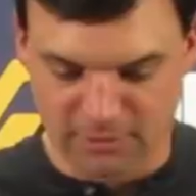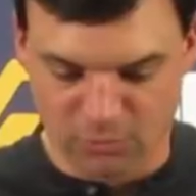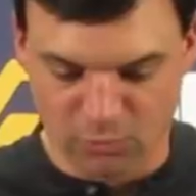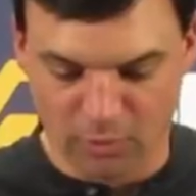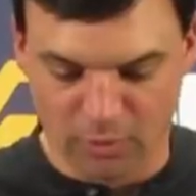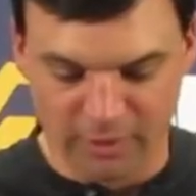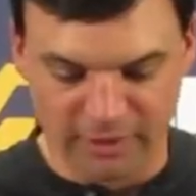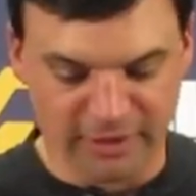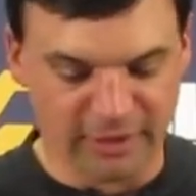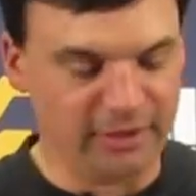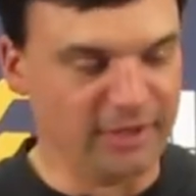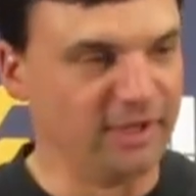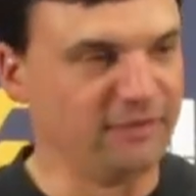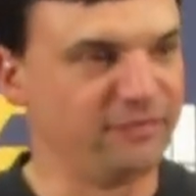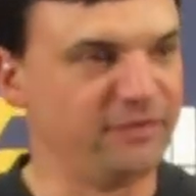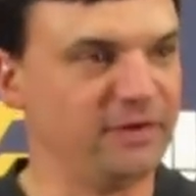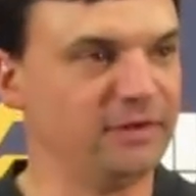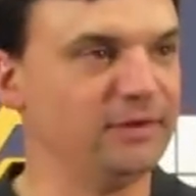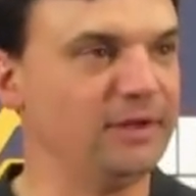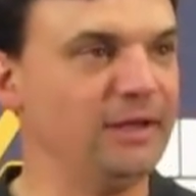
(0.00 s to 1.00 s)
We weren't good
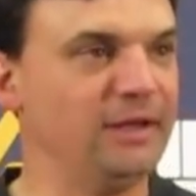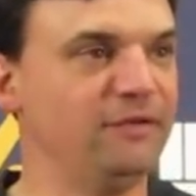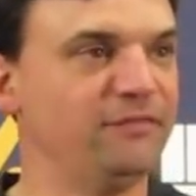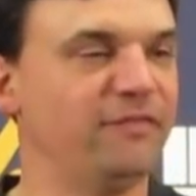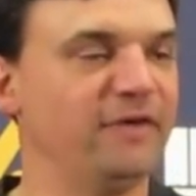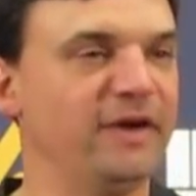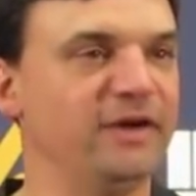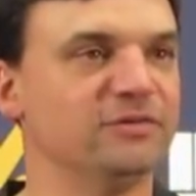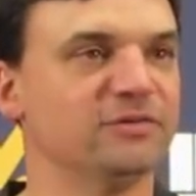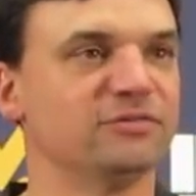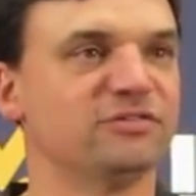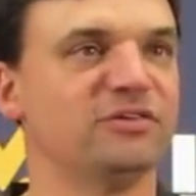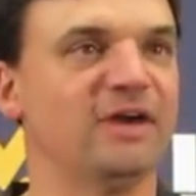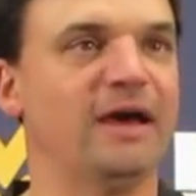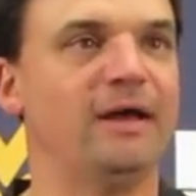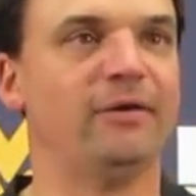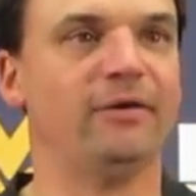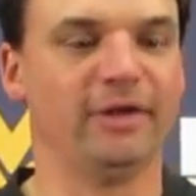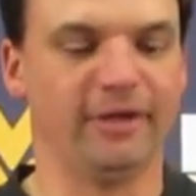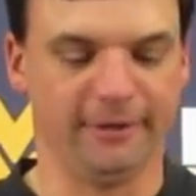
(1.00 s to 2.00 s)
enough in any phase on
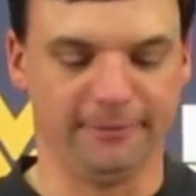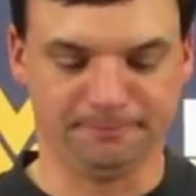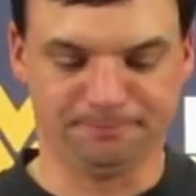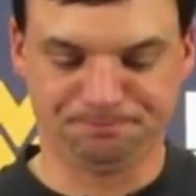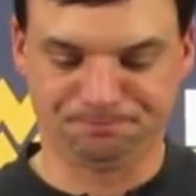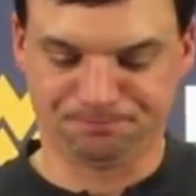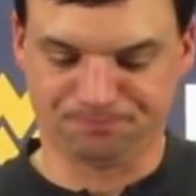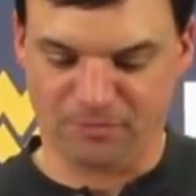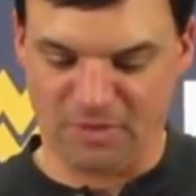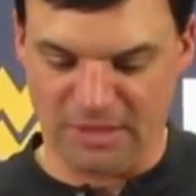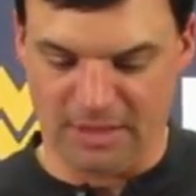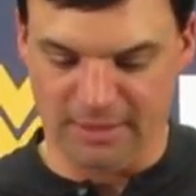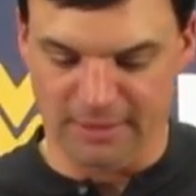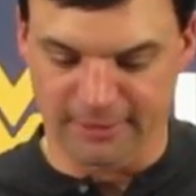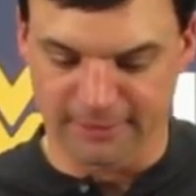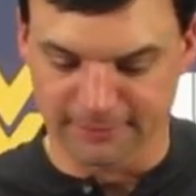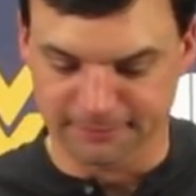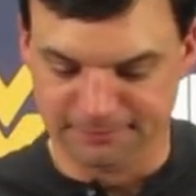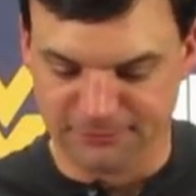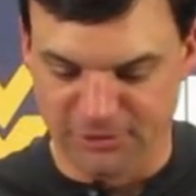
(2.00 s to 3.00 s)
Saturday.
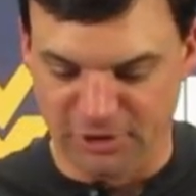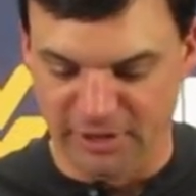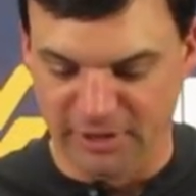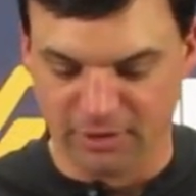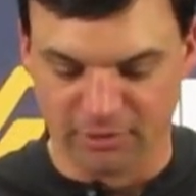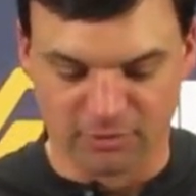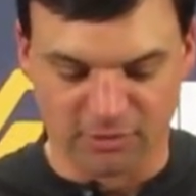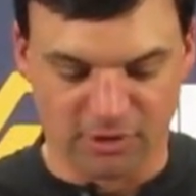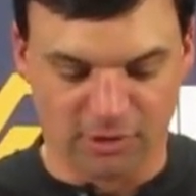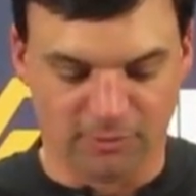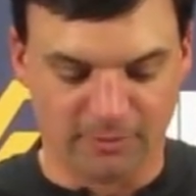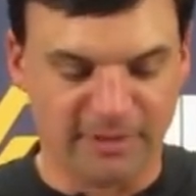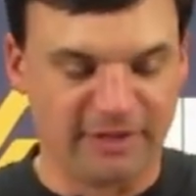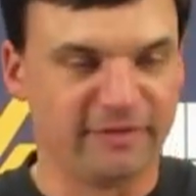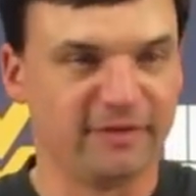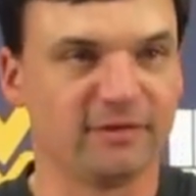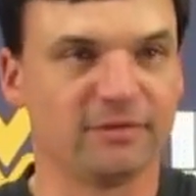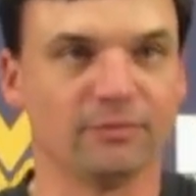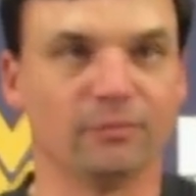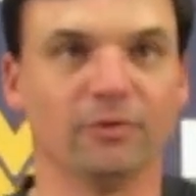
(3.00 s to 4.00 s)
Credit Oklahoma. I
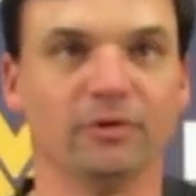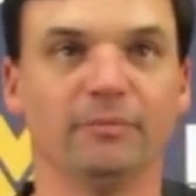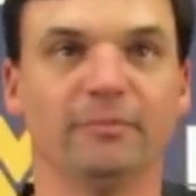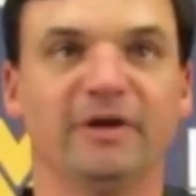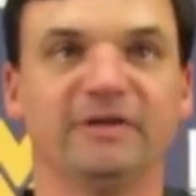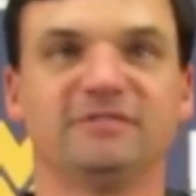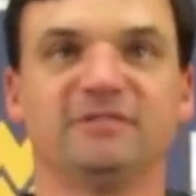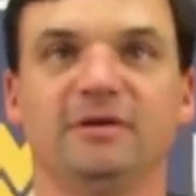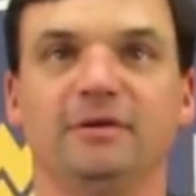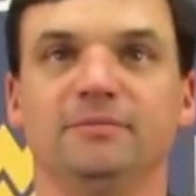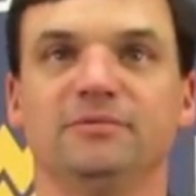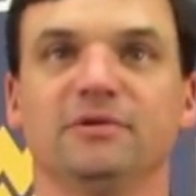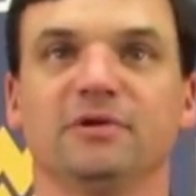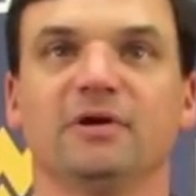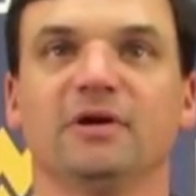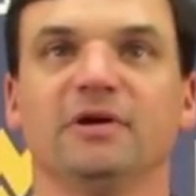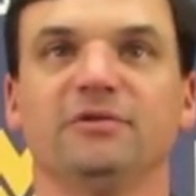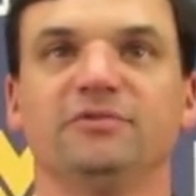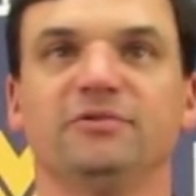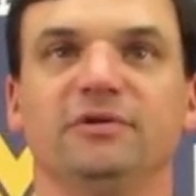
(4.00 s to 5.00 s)
think they're one of the best teams in the
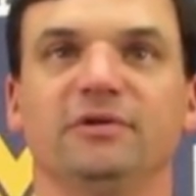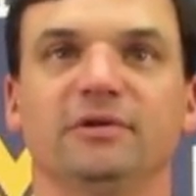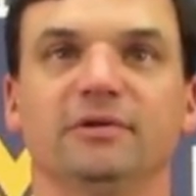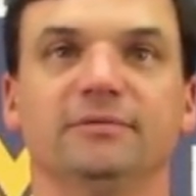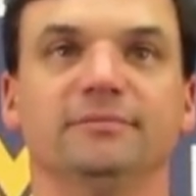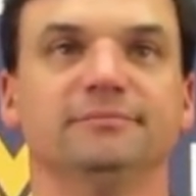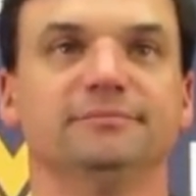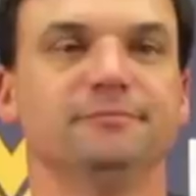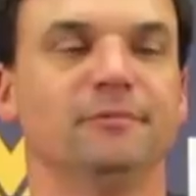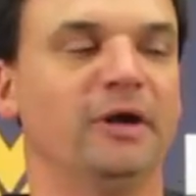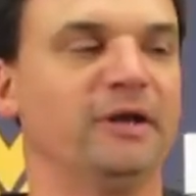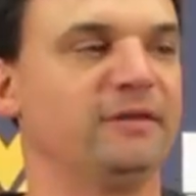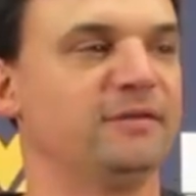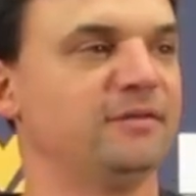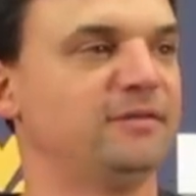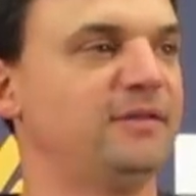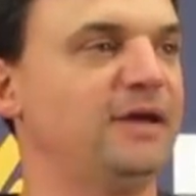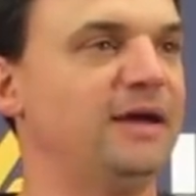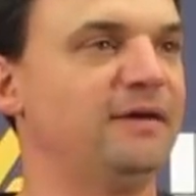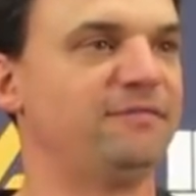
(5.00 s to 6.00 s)
country. They're ranked
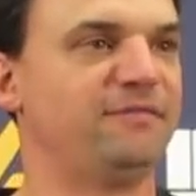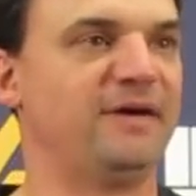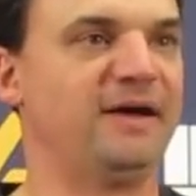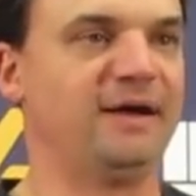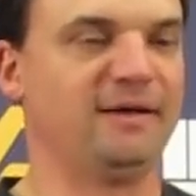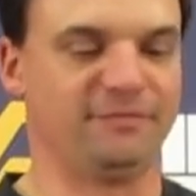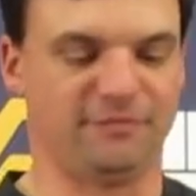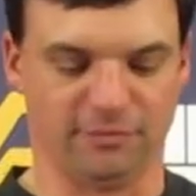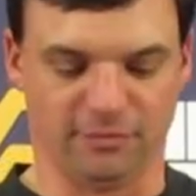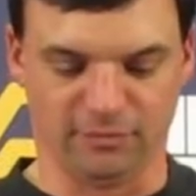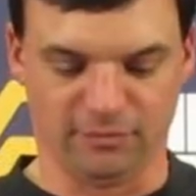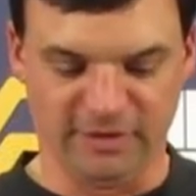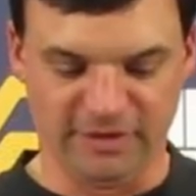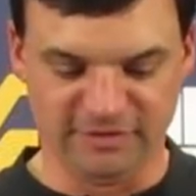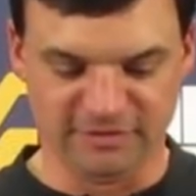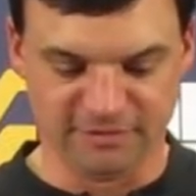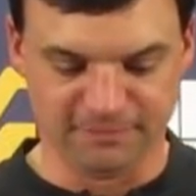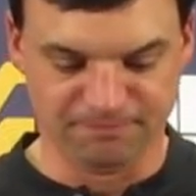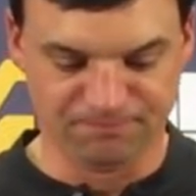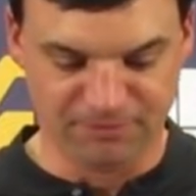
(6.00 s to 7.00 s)
in the top five for a
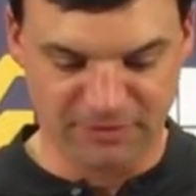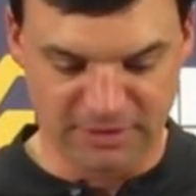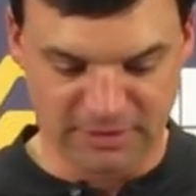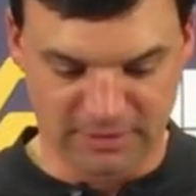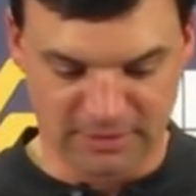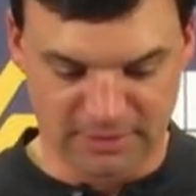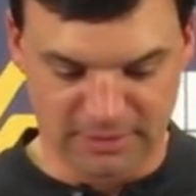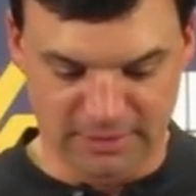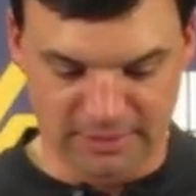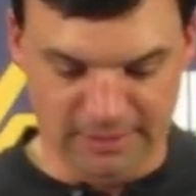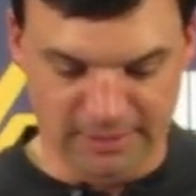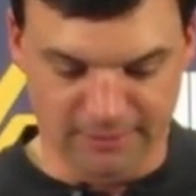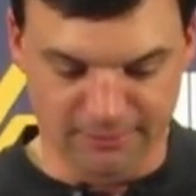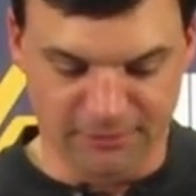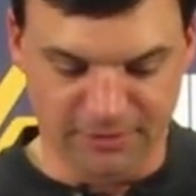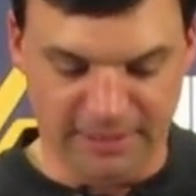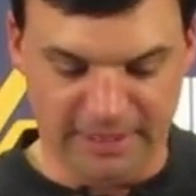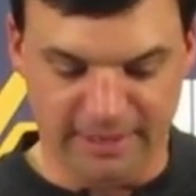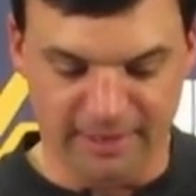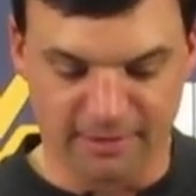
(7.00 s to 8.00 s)
reason.
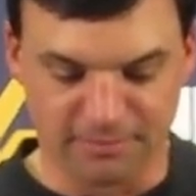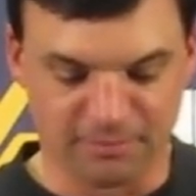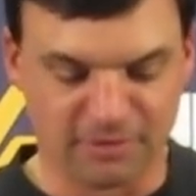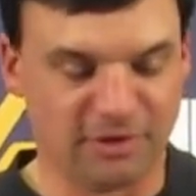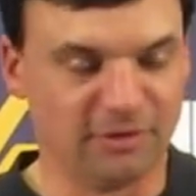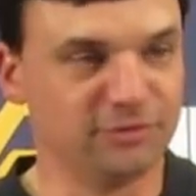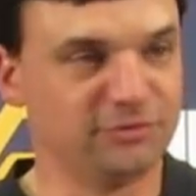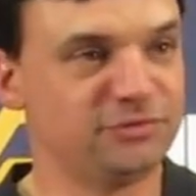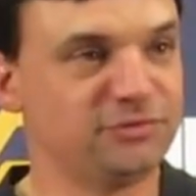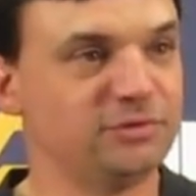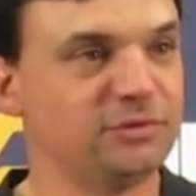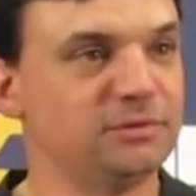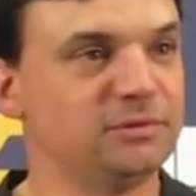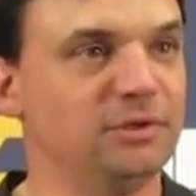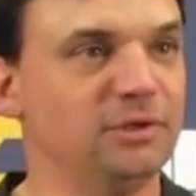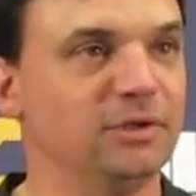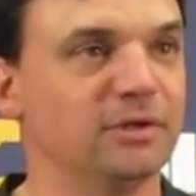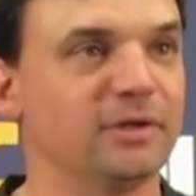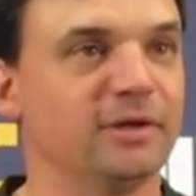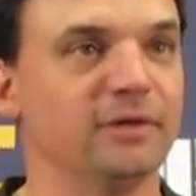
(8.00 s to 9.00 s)
We got an up-close
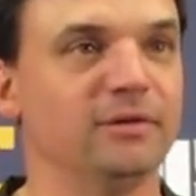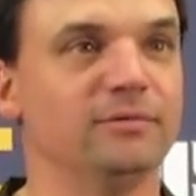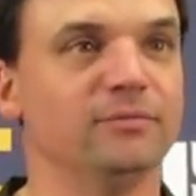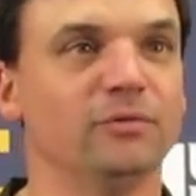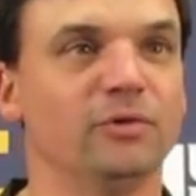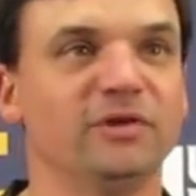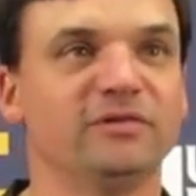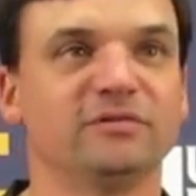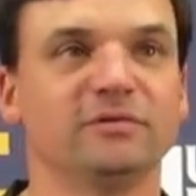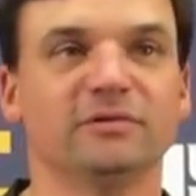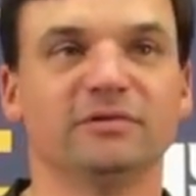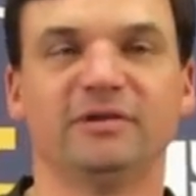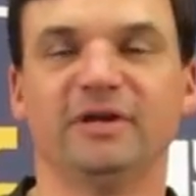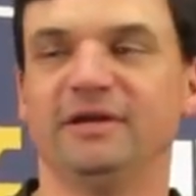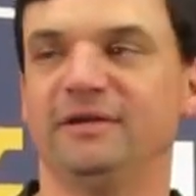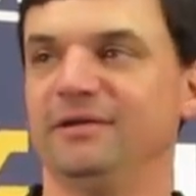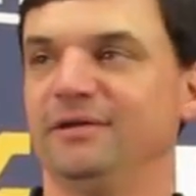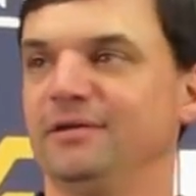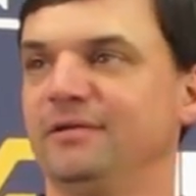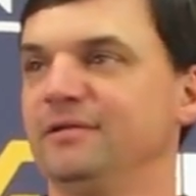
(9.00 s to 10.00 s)
look at what it's going to
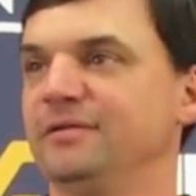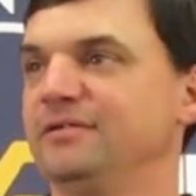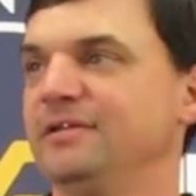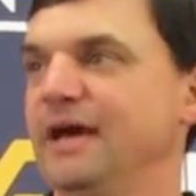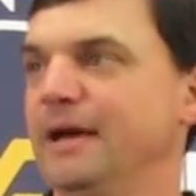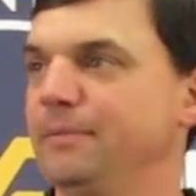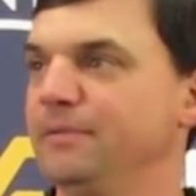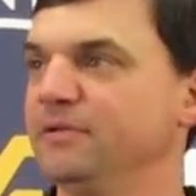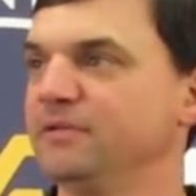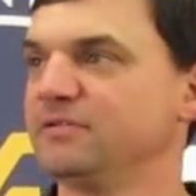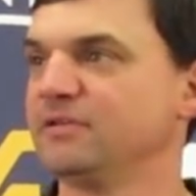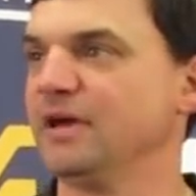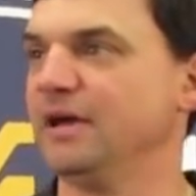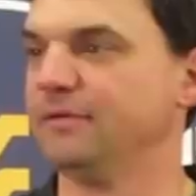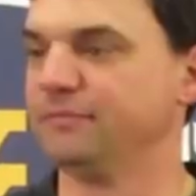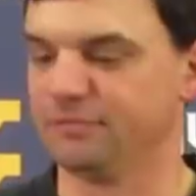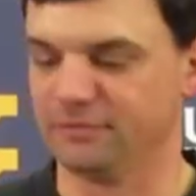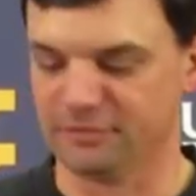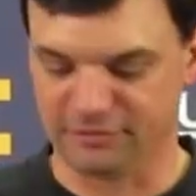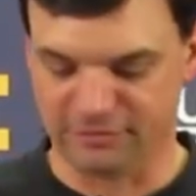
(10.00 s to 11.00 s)
take to get to the top of this
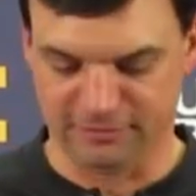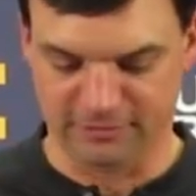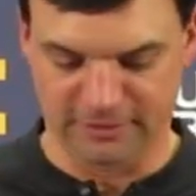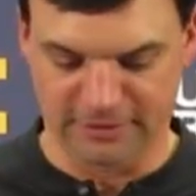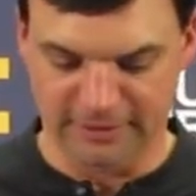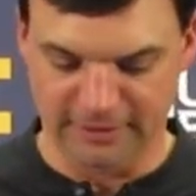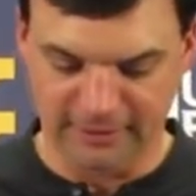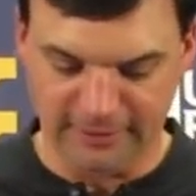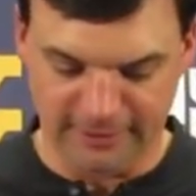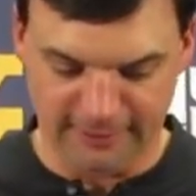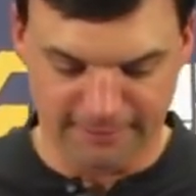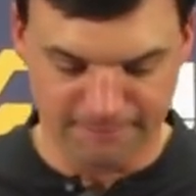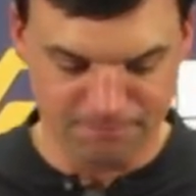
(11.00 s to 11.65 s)
conference. And